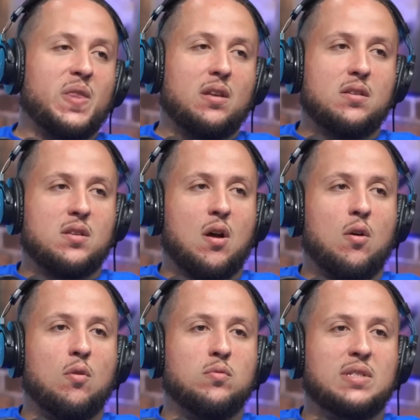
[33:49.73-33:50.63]

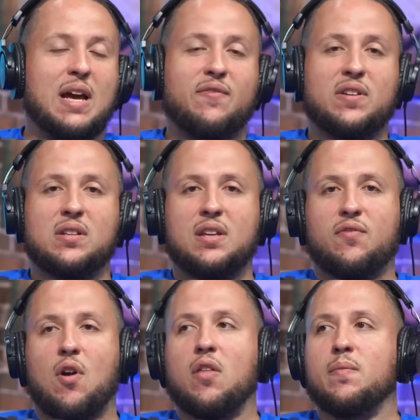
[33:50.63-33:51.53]
So definitely
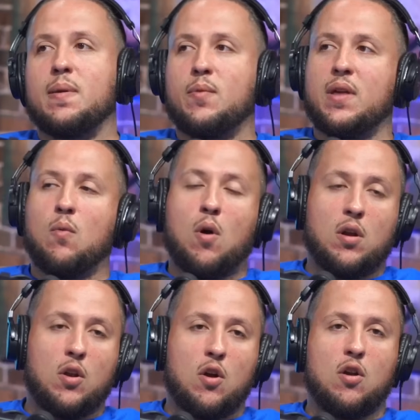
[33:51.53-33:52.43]
for all the people that want
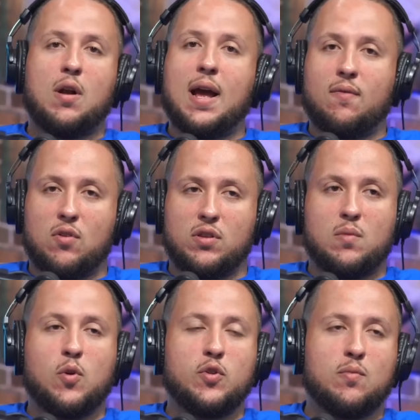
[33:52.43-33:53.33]
to learn or have learned the
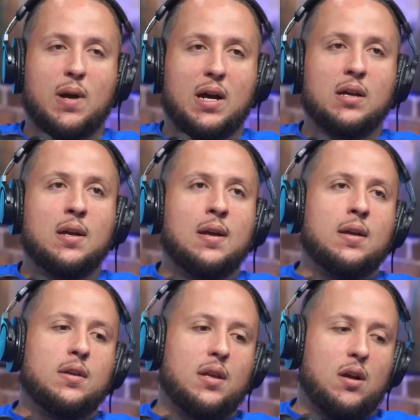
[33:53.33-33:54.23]
Mojuba,
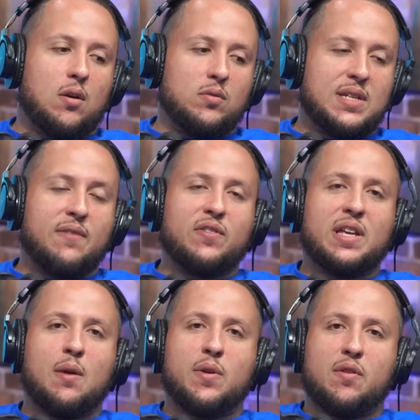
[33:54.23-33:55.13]
definitely
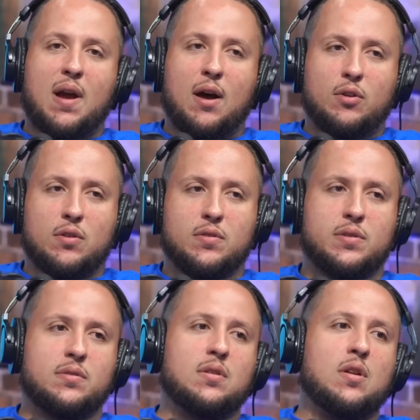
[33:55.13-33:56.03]
get with your
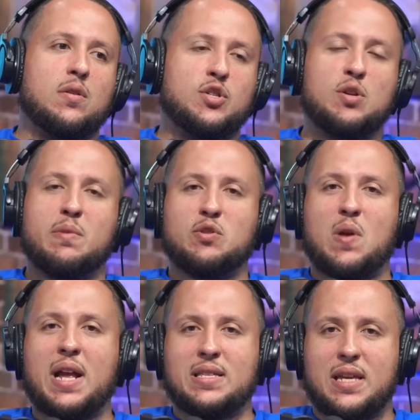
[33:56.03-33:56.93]
elders. It should be
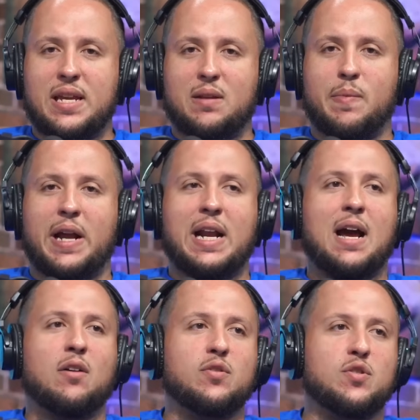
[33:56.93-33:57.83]
translated by
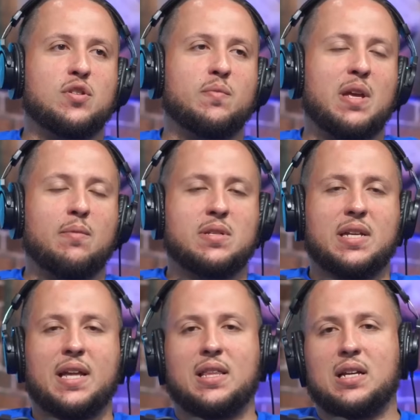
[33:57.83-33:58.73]
now. You should be able to
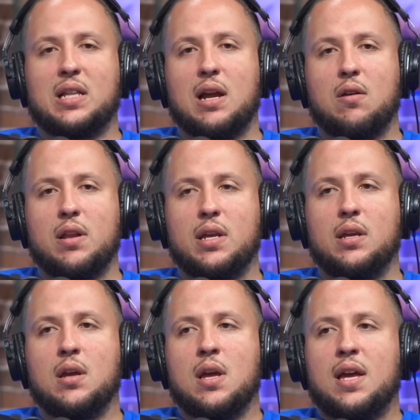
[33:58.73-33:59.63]
get the clarity
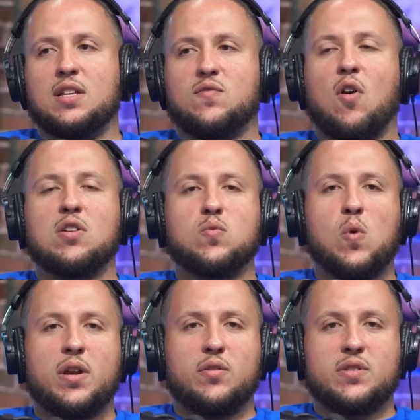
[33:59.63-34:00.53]
as far as
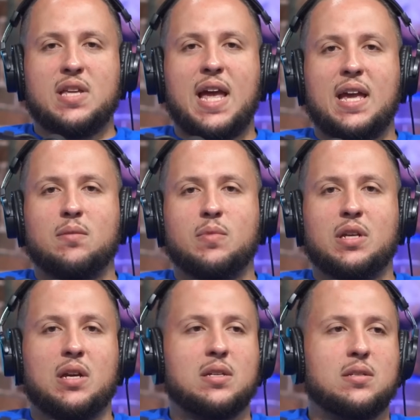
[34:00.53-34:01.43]
what you're saying
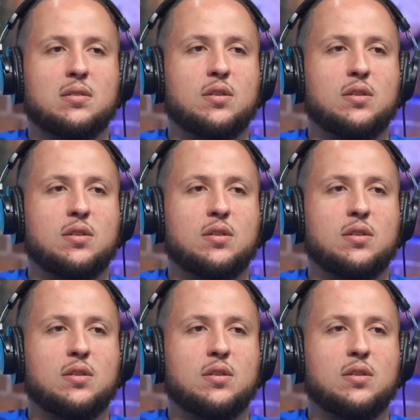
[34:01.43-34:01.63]
because,